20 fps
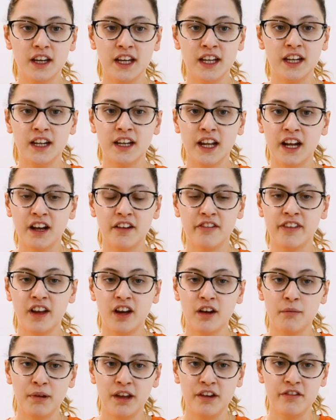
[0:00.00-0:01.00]
in and out of
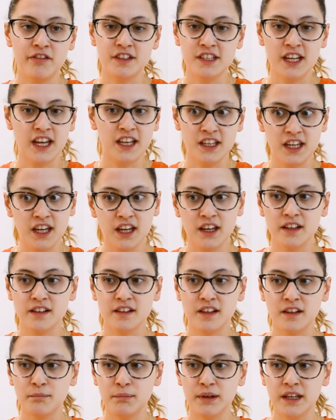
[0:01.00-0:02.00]
therapy for 10 years,
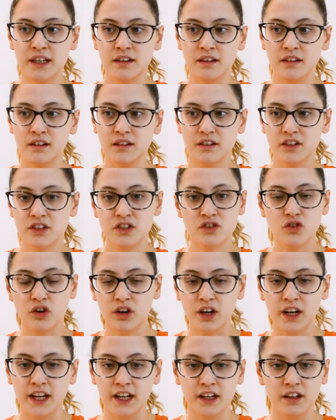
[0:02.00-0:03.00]
I'd been
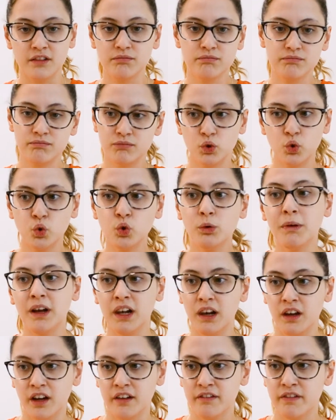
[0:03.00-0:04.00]
struggling all my
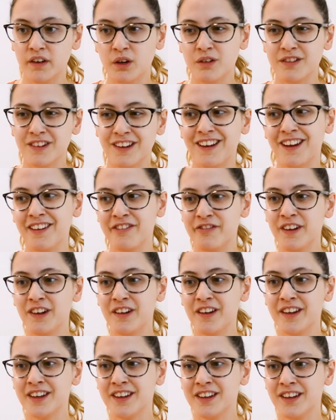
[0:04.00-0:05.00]
life, and I was like, I feel
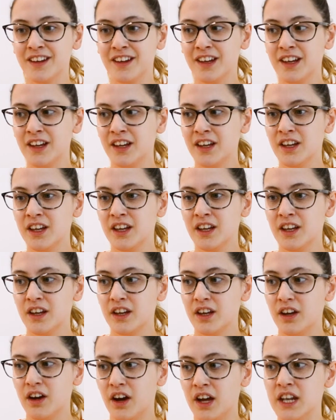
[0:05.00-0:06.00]
like
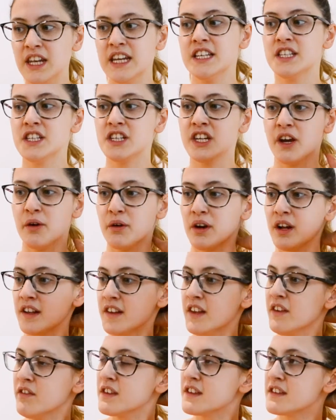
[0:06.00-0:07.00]
I need to know. And I
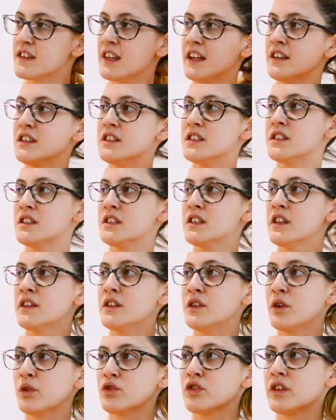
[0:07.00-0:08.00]
even said to the
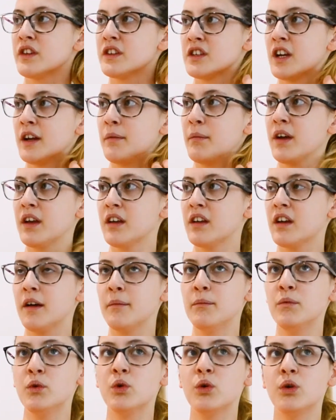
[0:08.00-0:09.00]
doctor at the time, like,
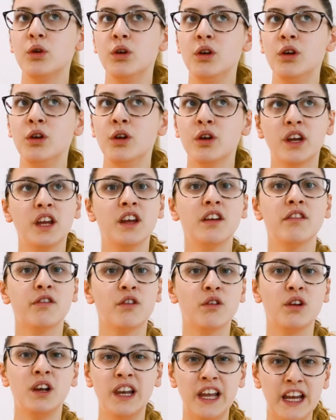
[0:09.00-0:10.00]
I'm not looking
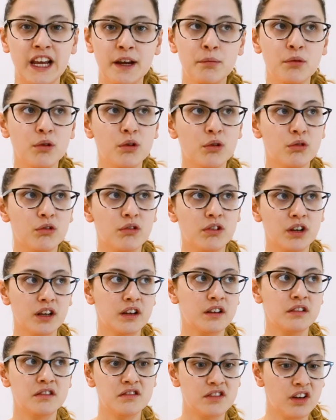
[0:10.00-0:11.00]
for a label or like
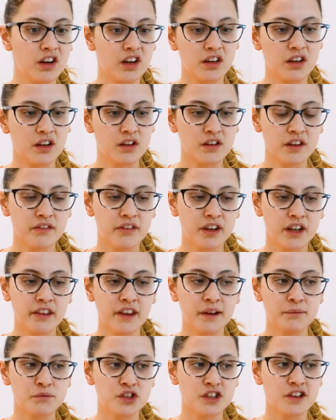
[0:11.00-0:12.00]
a diagnosis or
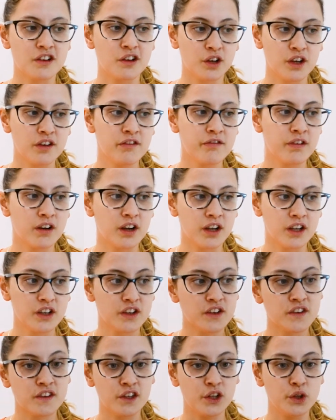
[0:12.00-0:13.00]
anything, I'm just looking for like
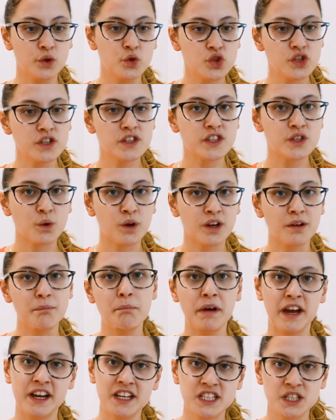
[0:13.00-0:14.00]
solutions so I can
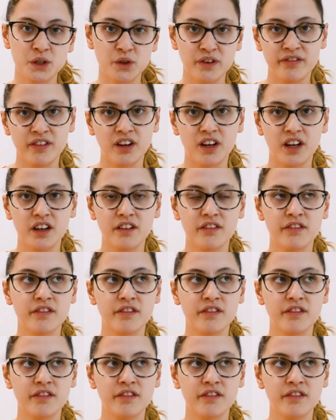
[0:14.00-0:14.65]
better deal with life.